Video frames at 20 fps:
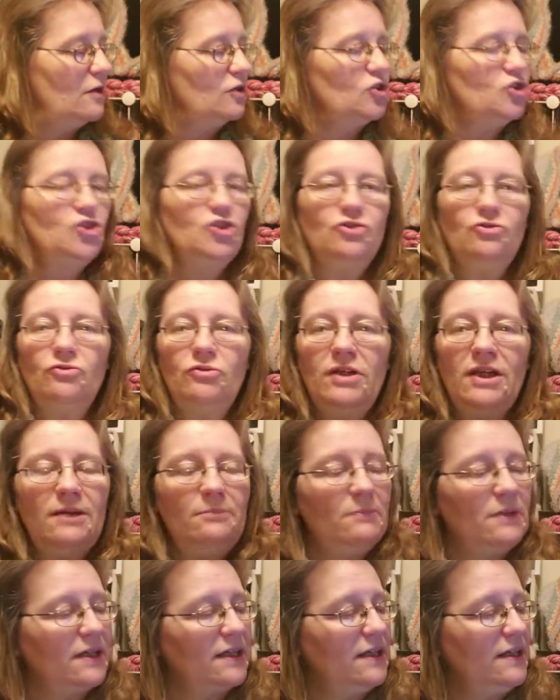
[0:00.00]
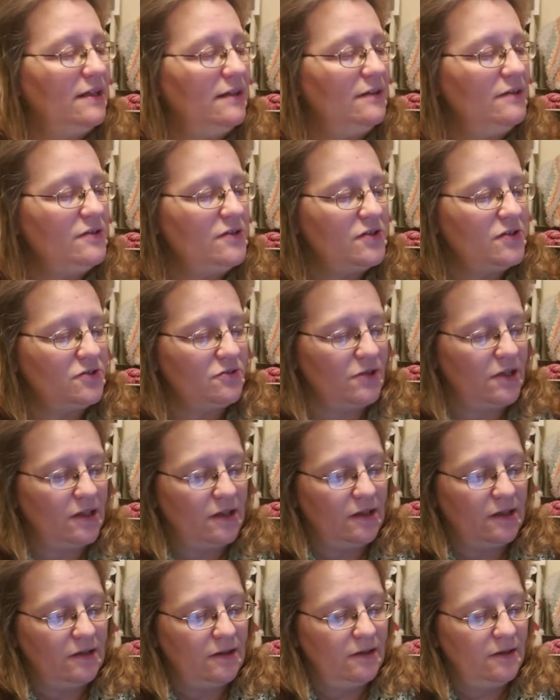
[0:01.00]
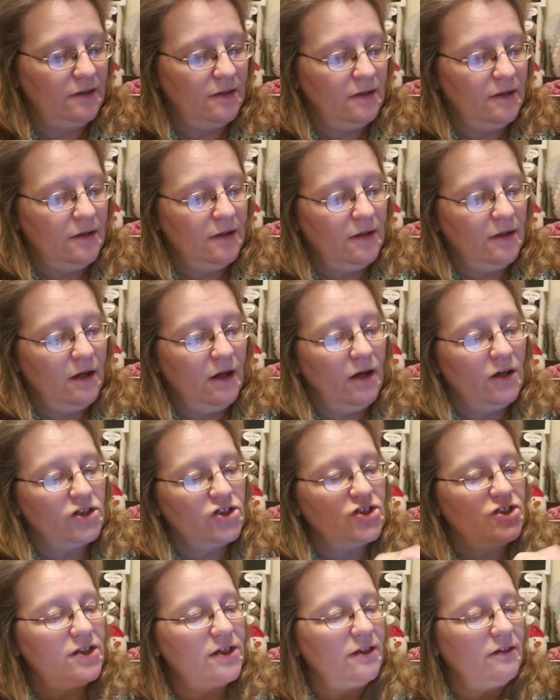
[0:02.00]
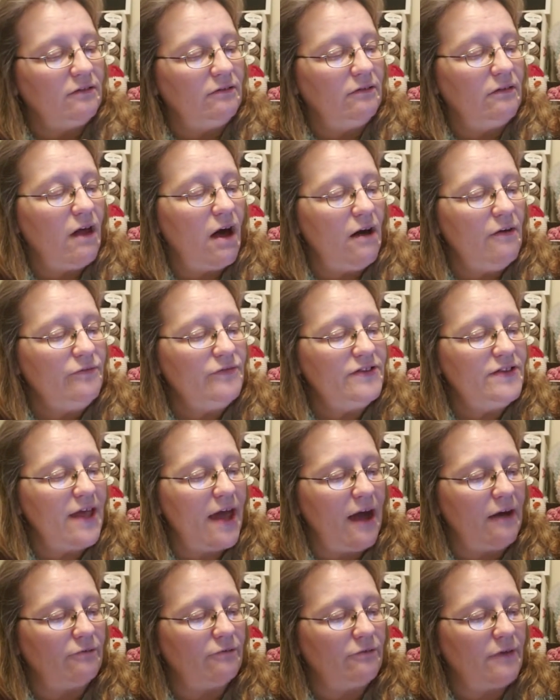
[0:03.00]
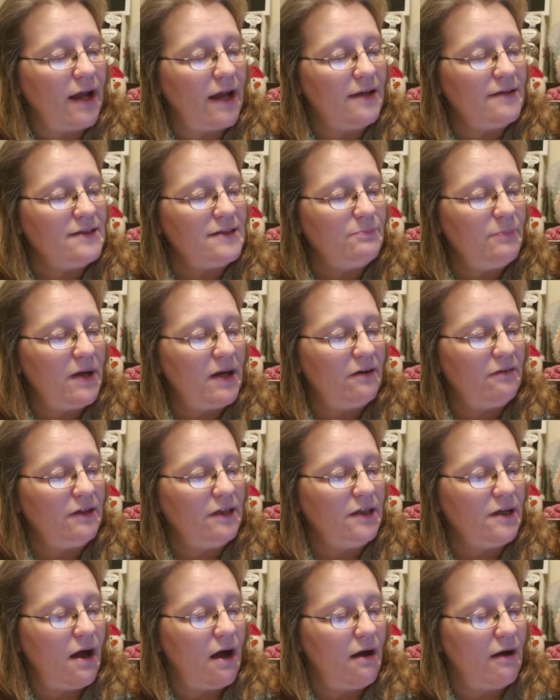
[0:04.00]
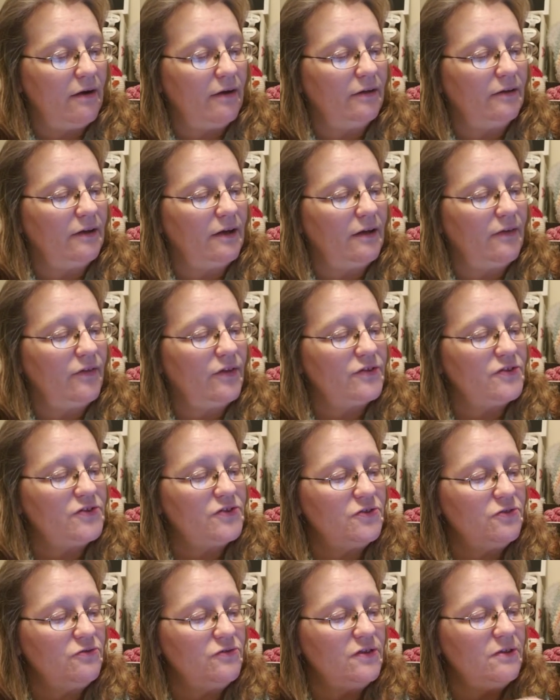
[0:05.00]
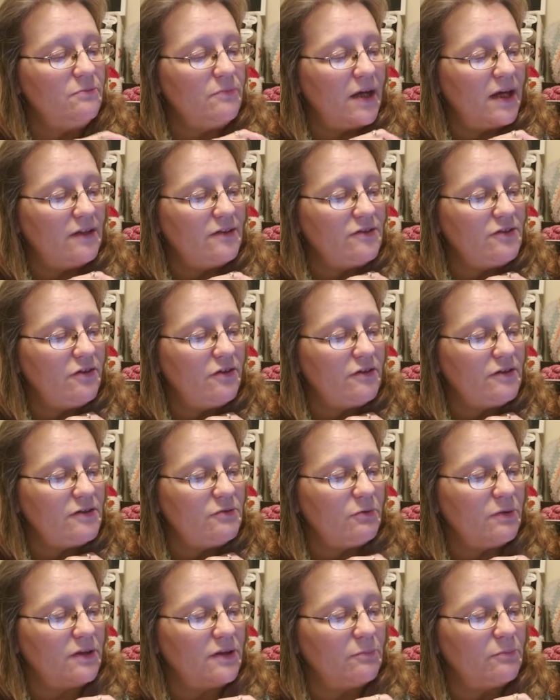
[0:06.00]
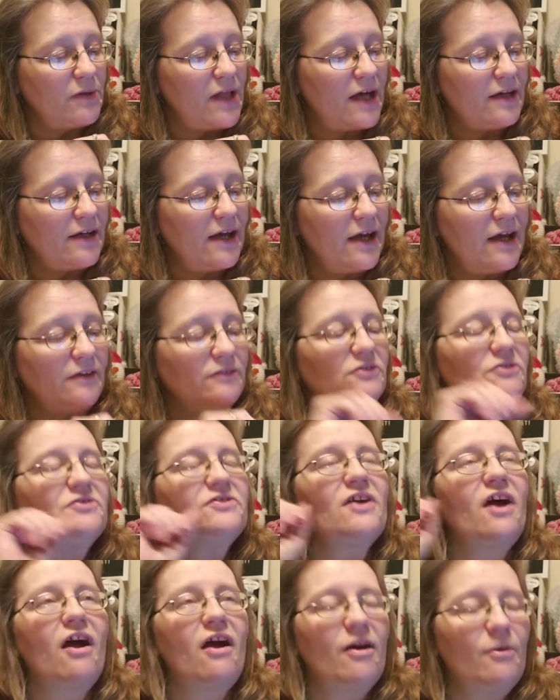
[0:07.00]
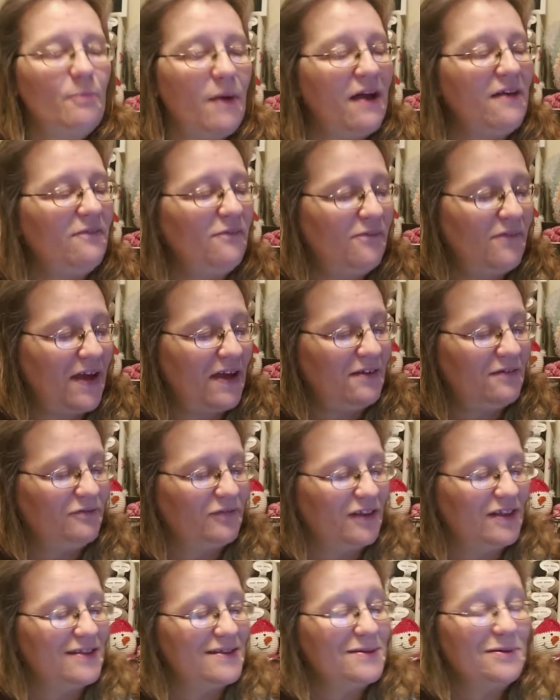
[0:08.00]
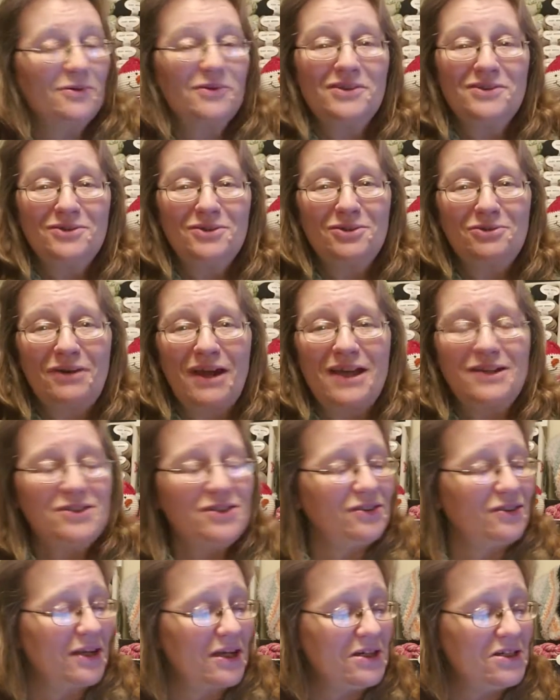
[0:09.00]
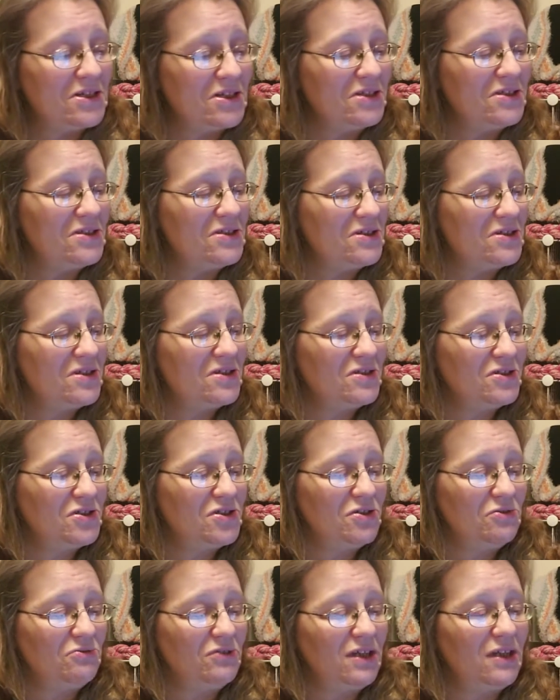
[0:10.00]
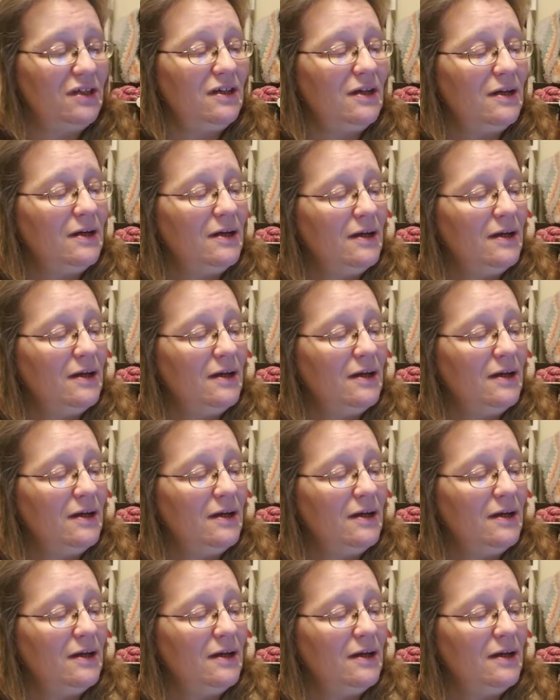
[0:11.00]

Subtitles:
Judy McKinstry. She loves that raspberry yarn. The Susan Bates hooks with the black handles are my favorite. So congratulations to Judy.